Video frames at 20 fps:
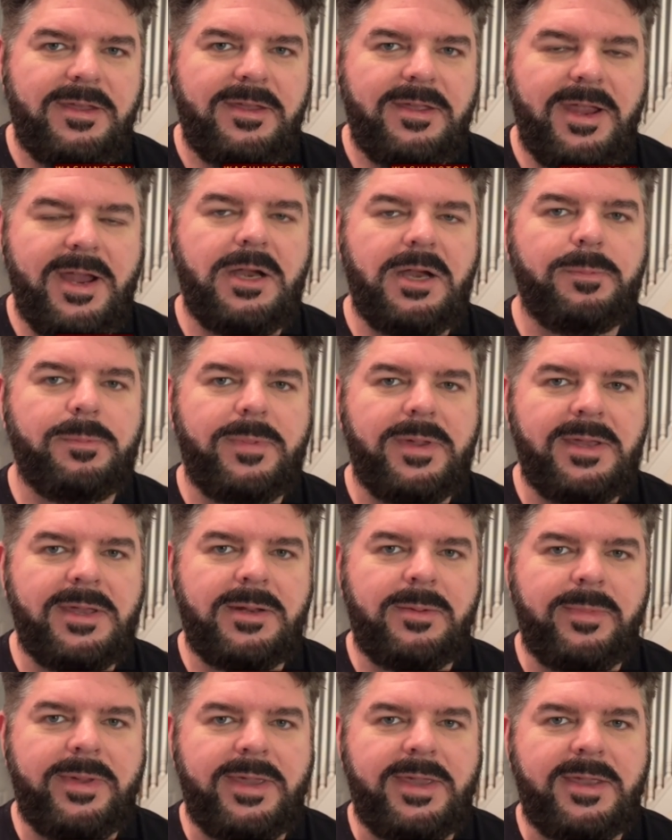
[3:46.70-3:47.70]
Eric
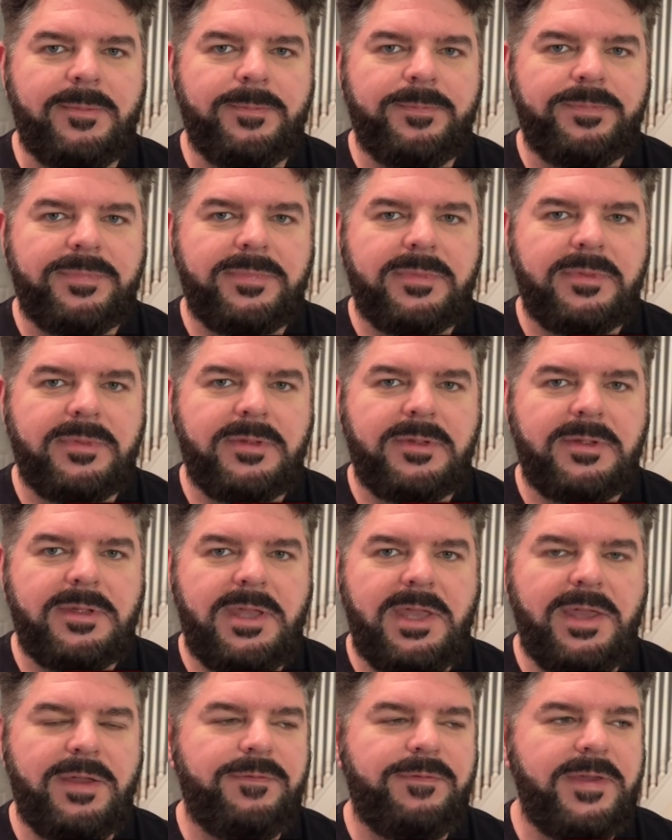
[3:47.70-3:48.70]
Bieniemy
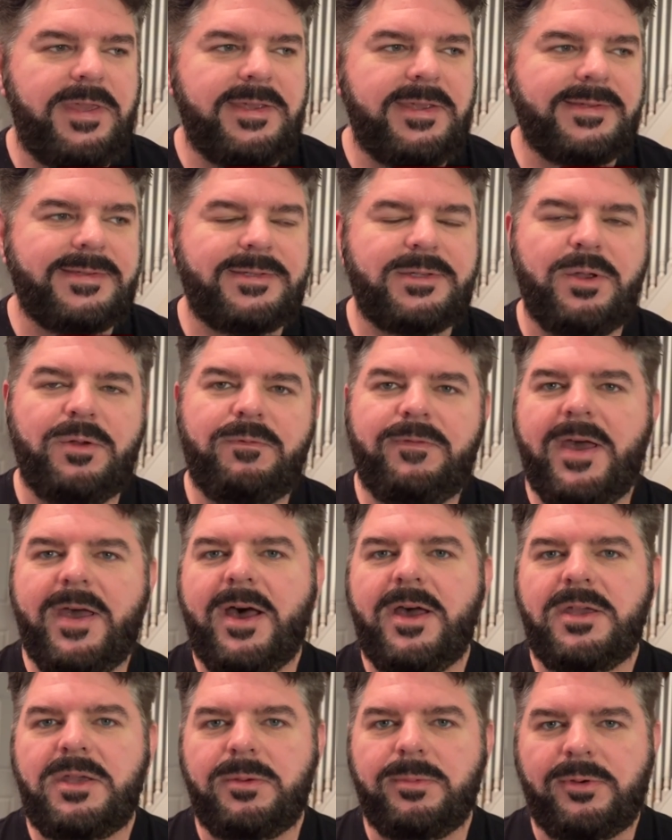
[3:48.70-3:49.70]
if he is so
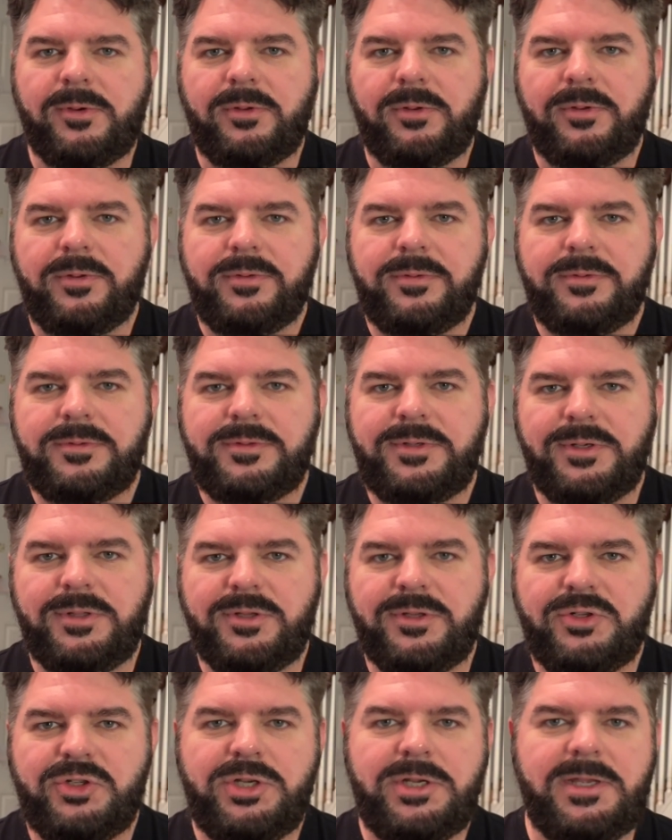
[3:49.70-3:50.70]
valuable to
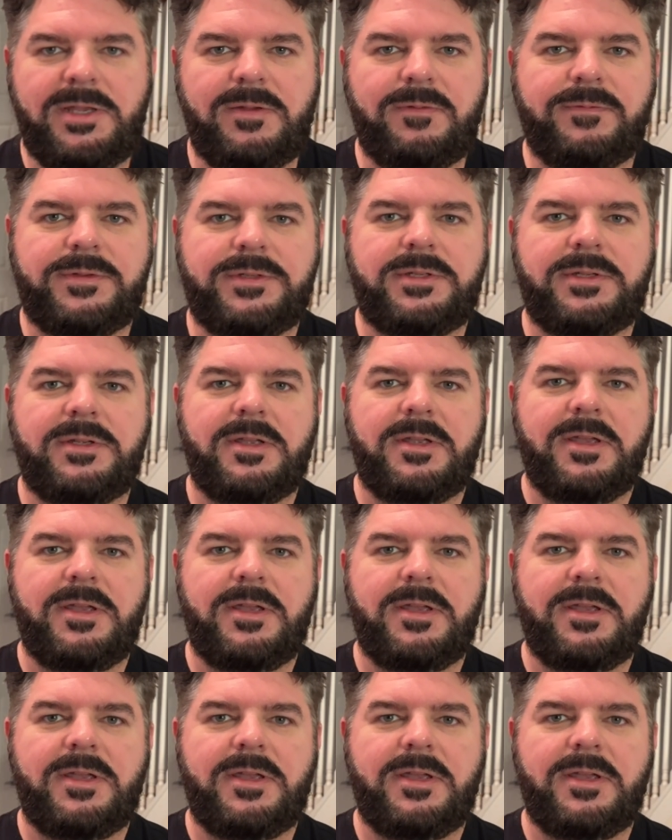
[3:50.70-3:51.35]
the Chiefs?